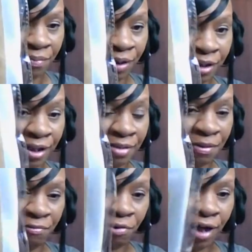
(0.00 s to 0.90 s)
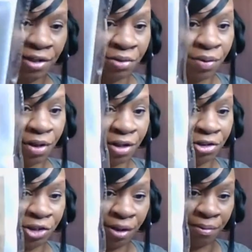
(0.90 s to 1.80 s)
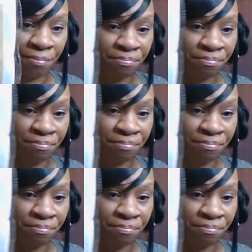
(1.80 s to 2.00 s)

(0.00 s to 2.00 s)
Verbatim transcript: it with this before I do it on a shirt.